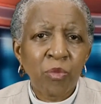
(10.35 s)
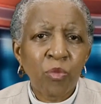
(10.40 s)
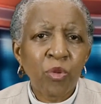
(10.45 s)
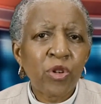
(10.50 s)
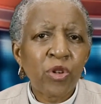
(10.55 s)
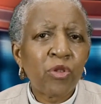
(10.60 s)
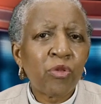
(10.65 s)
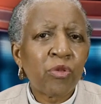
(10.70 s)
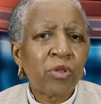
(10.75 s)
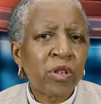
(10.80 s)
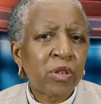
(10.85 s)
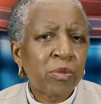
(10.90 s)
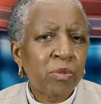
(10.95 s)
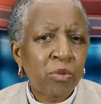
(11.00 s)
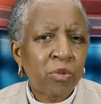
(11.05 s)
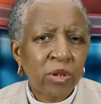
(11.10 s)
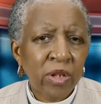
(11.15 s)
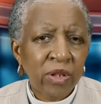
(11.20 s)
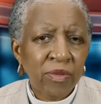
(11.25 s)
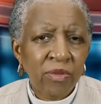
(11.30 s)
We're doing
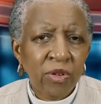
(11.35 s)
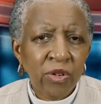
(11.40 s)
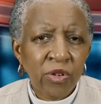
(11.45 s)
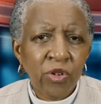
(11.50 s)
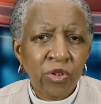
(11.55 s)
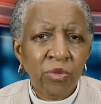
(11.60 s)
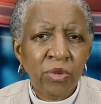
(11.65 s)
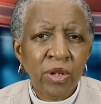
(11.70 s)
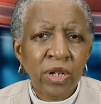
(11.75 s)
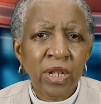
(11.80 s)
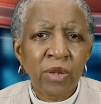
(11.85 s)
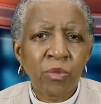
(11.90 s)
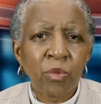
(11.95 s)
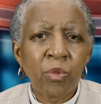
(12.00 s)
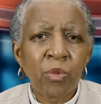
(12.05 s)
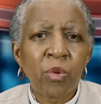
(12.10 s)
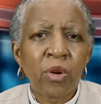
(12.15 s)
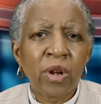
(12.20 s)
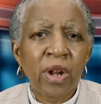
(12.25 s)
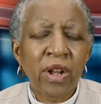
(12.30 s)
sports virtually. We
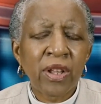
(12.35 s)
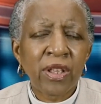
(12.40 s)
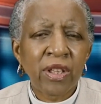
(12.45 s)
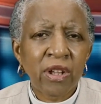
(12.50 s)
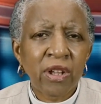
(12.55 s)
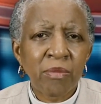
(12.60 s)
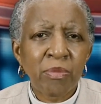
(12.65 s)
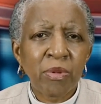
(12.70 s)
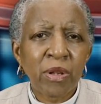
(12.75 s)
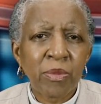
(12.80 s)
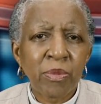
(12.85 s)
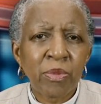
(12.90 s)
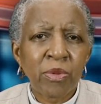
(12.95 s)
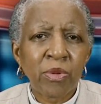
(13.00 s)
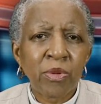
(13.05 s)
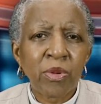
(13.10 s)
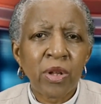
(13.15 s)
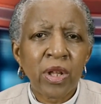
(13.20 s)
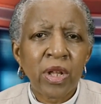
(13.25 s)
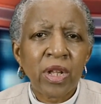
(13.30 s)
want our young
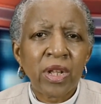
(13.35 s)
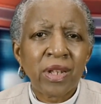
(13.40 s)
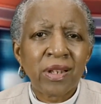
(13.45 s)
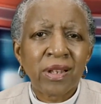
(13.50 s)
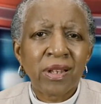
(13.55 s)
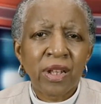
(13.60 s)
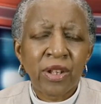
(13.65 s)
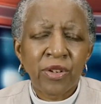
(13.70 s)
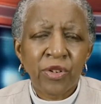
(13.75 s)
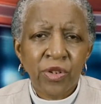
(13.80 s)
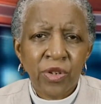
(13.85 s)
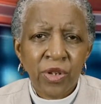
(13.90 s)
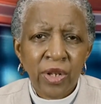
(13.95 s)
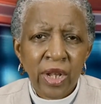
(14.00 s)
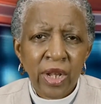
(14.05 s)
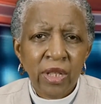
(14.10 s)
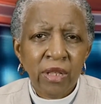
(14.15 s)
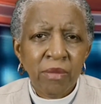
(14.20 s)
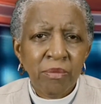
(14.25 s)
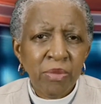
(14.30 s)
people to
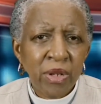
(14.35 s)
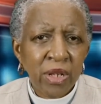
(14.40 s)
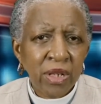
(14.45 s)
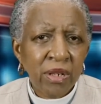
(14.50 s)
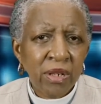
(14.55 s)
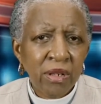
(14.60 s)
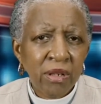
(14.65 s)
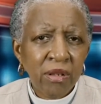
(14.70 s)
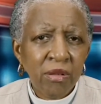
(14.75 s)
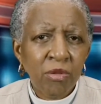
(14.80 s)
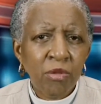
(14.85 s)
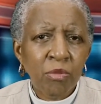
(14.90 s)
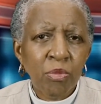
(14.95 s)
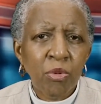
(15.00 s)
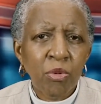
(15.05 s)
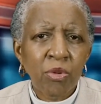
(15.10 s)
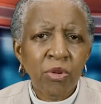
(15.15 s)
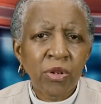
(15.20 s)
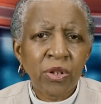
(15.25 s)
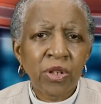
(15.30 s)
understand the business of
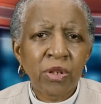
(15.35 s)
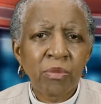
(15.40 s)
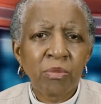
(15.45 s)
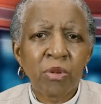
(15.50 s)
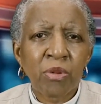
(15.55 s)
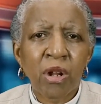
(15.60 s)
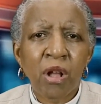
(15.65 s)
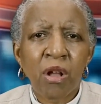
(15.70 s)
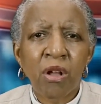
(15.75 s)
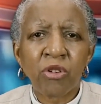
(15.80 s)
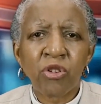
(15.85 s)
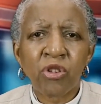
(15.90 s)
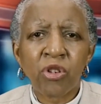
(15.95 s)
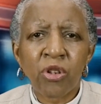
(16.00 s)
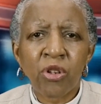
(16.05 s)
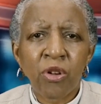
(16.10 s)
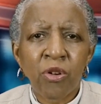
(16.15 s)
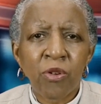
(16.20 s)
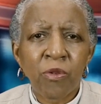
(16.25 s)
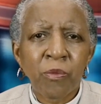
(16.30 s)
sports, but
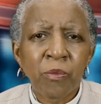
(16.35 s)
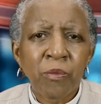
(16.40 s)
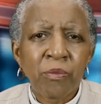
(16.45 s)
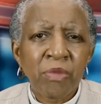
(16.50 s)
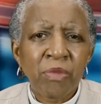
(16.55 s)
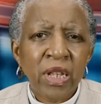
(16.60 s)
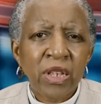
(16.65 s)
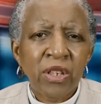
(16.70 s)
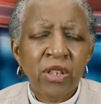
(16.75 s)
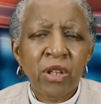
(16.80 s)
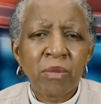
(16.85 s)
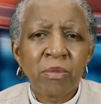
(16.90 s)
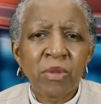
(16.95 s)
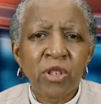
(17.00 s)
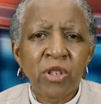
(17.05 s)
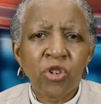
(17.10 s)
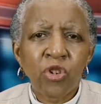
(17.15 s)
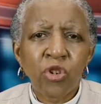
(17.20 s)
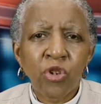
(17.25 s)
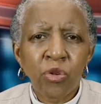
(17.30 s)
also some of
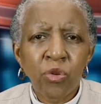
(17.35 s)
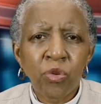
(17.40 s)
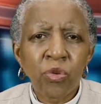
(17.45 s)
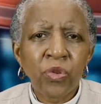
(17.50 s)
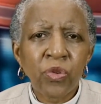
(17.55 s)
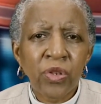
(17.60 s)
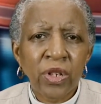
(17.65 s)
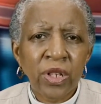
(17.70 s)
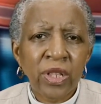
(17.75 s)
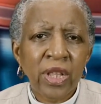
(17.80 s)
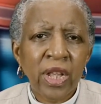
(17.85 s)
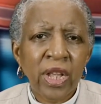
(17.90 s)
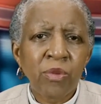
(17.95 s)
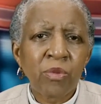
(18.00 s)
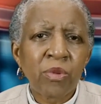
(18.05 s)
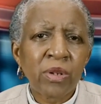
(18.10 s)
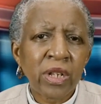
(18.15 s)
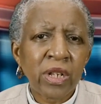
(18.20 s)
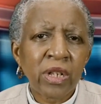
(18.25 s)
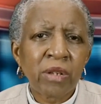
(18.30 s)
the tools that they
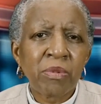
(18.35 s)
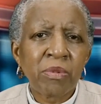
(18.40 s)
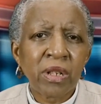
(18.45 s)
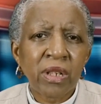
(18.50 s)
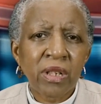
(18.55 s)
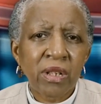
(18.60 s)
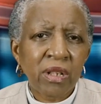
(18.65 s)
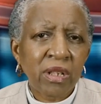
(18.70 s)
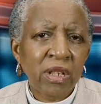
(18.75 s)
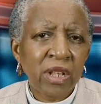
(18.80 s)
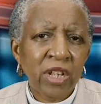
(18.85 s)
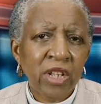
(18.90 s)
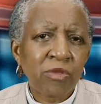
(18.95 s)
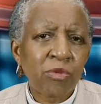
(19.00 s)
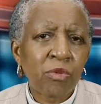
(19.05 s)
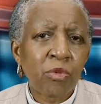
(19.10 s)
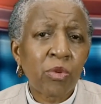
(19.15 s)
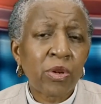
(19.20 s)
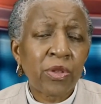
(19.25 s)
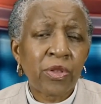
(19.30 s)
will need to be
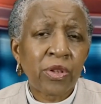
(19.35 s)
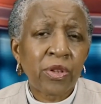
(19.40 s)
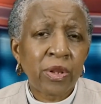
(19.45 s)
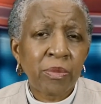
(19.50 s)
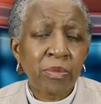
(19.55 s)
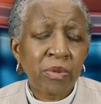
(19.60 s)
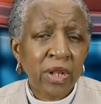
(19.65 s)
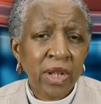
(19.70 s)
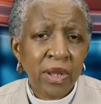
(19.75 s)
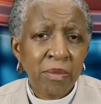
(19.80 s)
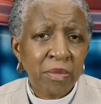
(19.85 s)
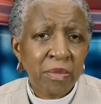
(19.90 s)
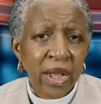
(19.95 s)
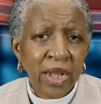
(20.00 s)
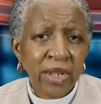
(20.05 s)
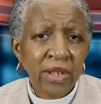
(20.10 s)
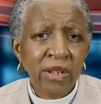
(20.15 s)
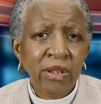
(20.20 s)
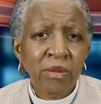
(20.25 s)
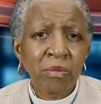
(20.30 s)
successful, whether they're playing
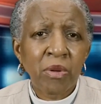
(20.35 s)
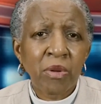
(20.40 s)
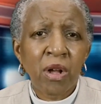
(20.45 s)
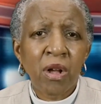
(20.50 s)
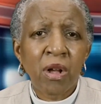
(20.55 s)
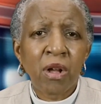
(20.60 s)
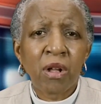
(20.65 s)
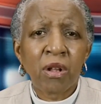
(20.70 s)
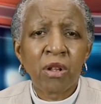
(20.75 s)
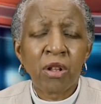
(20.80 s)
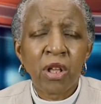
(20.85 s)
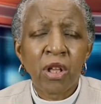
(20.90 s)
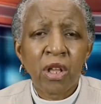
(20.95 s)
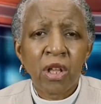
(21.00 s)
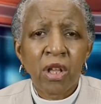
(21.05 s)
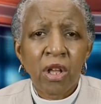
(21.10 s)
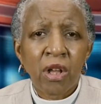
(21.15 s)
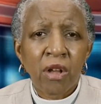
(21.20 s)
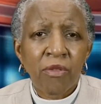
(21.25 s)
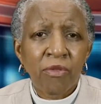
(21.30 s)
basketball,
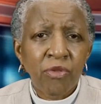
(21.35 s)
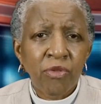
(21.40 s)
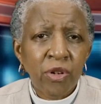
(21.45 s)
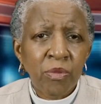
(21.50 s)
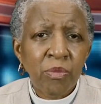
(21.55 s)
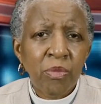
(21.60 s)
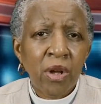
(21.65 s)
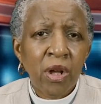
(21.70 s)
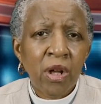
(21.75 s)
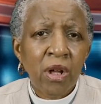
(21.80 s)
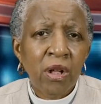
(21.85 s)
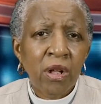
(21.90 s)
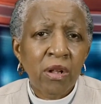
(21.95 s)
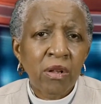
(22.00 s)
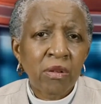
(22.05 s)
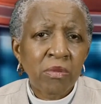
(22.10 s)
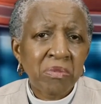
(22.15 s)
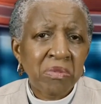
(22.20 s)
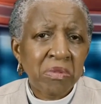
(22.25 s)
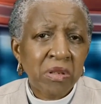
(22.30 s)

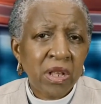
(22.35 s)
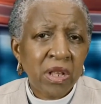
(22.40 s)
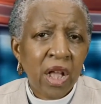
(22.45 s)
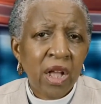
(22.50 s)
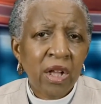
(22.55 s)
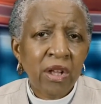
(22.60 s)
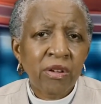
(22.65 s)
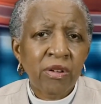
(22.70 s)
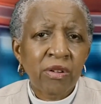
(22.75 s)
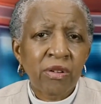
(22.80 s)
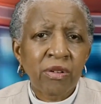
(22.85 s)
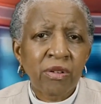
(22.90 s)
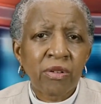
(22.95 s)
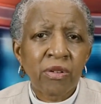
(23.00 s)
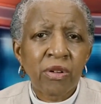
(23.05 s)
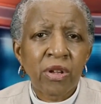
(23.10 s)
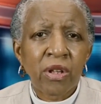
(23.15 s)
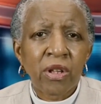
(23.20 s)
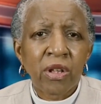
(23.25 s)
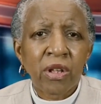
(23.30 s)
football, soccer,
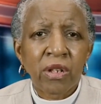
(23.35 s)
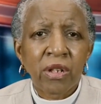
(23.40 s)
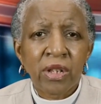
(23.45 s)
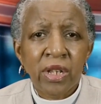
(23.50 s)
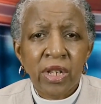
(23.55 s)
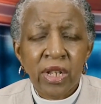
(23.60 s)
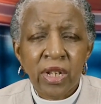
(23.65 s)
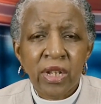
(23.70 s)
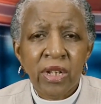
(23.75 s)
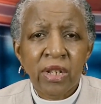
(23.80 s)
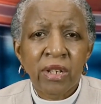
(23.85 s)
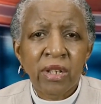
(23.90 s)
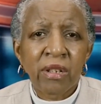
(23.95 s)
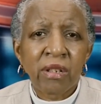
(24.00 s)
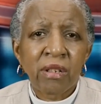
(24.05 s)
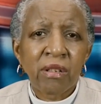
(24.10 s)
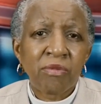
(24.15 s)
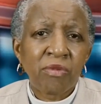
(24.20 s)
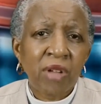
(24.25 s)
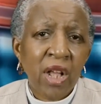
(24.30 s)

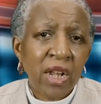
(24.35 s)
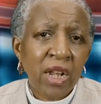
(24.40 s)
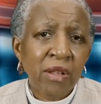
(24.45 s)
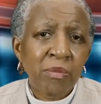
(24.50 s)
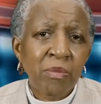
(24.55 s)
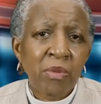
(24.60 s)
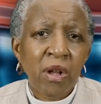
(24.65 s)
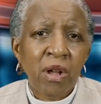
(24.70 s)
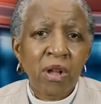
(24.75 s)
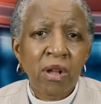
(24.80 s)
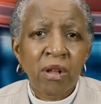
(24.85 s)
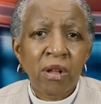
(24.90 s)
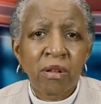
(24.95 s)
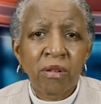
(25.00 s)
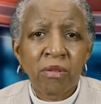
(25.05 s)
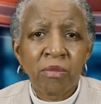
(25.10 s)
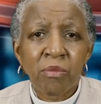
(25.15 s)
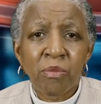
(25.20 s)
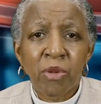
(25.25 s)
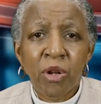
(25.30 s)
tennis,
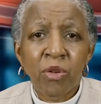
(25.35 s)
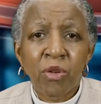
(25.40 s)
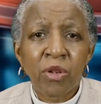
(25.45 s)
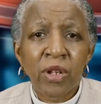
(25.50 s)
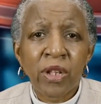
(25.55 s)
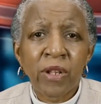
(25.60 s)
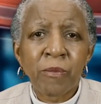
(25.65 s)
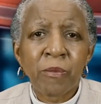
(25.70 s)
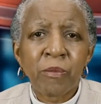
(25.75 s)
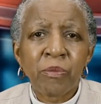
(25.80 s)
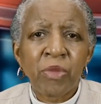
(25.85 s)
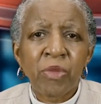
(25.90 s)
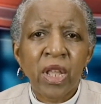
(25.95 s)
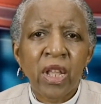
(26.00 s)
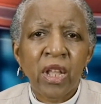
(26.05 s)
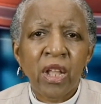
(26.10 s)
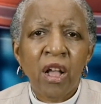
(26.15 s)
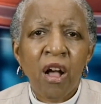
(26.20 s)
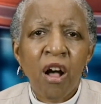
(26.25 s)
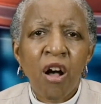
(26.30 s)
volleyball, bowling.
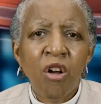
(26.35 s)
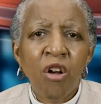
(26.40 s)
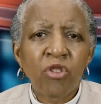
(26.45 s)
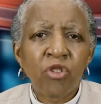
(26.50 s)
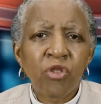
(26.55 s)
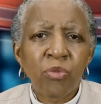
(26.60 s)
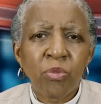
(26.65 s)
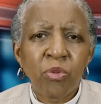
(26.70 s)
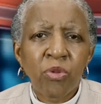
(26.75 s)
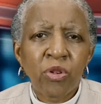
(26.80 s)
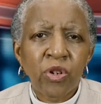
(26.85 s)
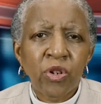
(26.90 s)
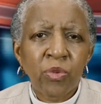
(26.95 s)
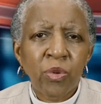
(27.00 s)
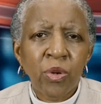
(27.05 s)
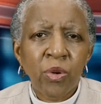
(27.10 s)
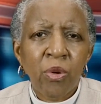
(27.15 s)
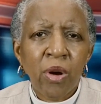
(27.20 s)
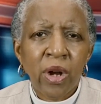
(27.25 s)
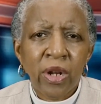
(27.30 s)
All sports
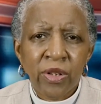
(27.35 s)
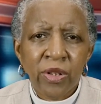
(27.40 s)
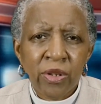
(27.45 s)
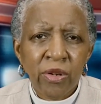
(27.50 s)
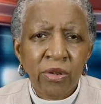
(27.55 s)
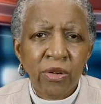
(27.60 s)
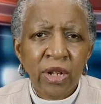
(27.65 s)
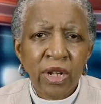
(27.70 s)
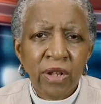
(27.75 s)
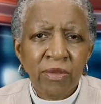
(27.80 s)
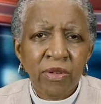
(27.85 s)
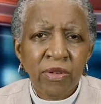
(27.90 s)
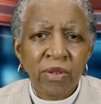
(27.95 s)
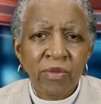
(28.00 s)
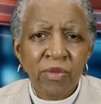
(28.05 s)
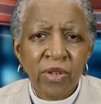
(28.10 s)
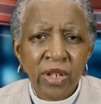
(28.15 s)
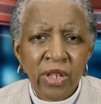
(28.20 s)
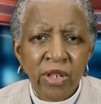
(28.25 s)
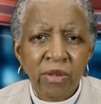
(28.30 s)
require a certain level
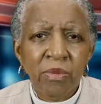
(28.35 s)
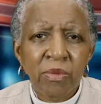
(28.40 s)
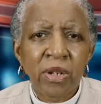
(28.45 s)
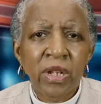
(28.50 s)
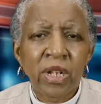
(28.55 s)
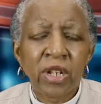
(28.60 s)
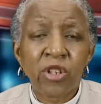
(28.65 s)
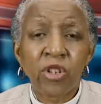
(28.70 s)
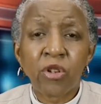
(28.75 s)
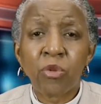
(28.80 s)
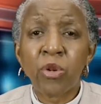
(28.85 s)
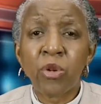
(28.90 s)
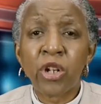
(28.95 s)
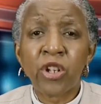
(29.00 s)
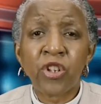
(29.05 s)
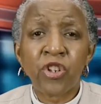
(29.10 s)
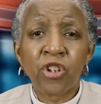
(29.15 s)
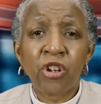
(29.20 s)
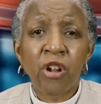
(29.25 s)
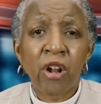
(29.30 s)
of discipline. And so we're going
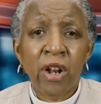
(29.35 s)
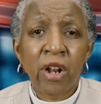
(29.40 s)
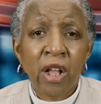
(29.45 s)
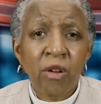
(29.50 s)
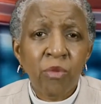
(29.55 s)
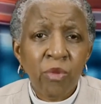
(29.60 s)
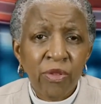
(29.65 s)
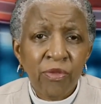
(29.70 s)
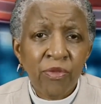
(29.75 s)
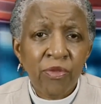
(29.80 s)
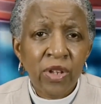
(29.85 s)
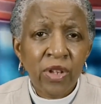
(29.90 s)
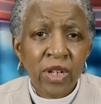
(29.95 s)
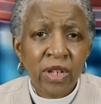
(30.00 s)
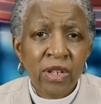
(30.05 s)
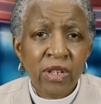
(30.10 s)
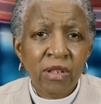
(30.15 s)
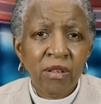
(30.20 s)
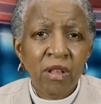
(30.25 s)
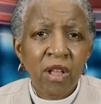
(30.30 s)
to start out with
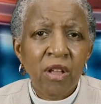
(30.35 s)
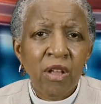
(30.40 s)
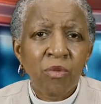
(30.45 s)
fitness.